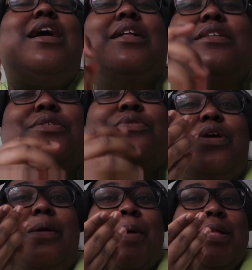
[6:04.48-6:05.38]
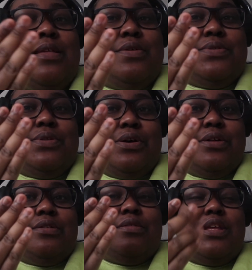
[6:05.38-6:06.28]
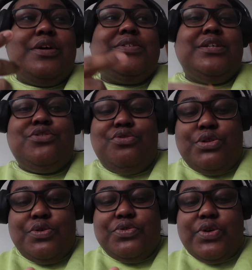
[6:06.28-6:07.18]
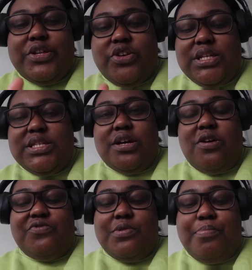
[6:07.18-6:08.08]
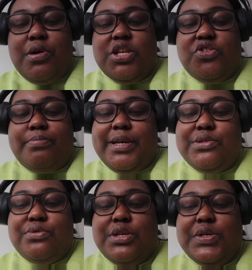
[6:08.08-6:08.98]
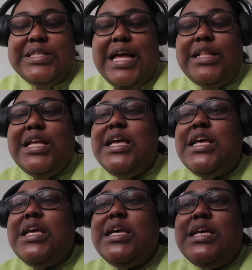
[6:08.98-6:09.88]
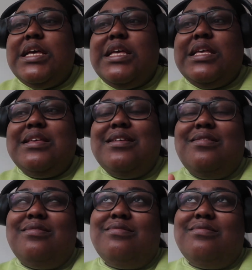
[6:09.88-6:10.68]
I need to go get my nails done. Nails and toenails. So I tried to take off the polish from my toenails and ugh,